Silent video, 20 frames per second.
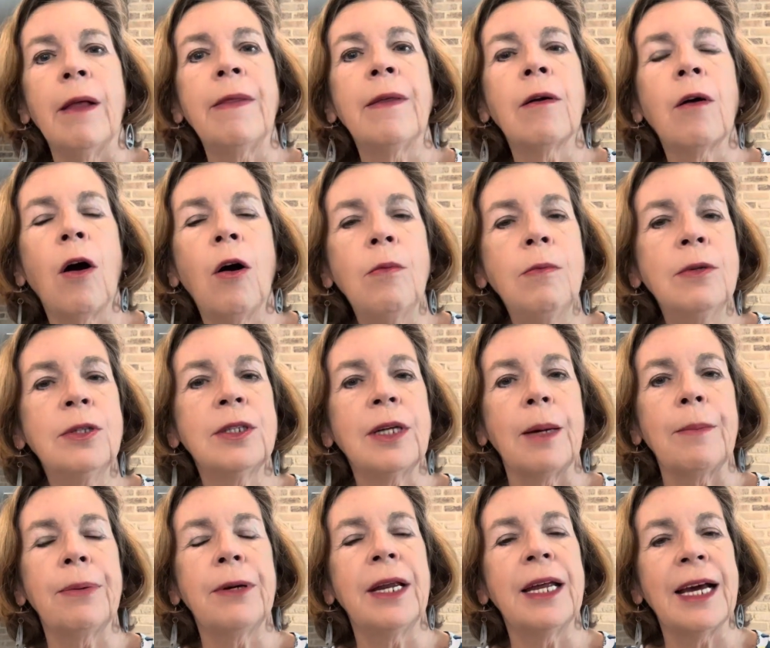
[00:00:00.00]
they're almost
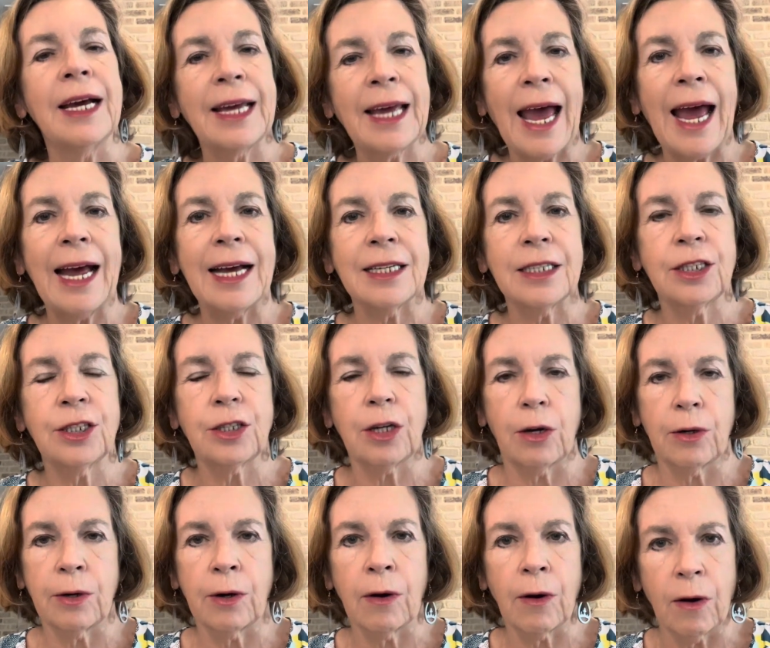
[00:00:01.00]
like putting a cast
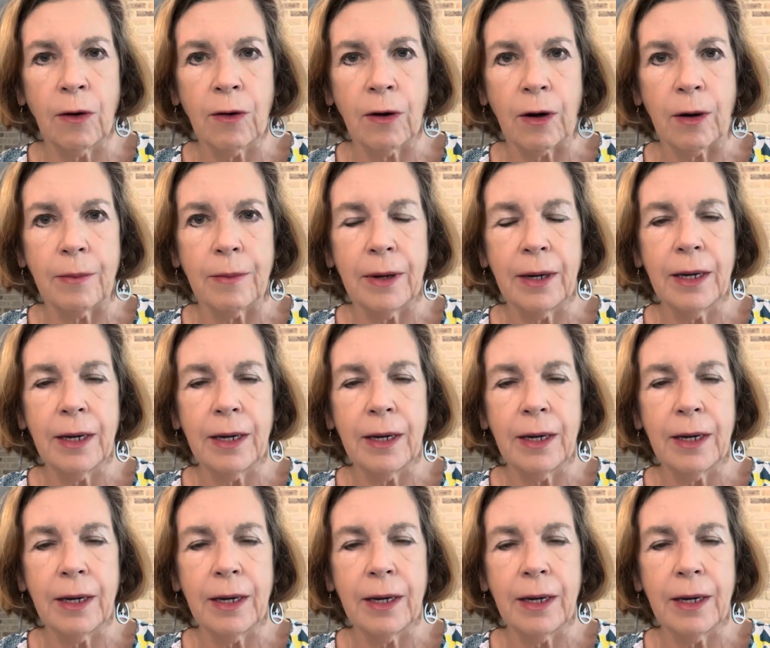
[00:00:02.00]
on our arm.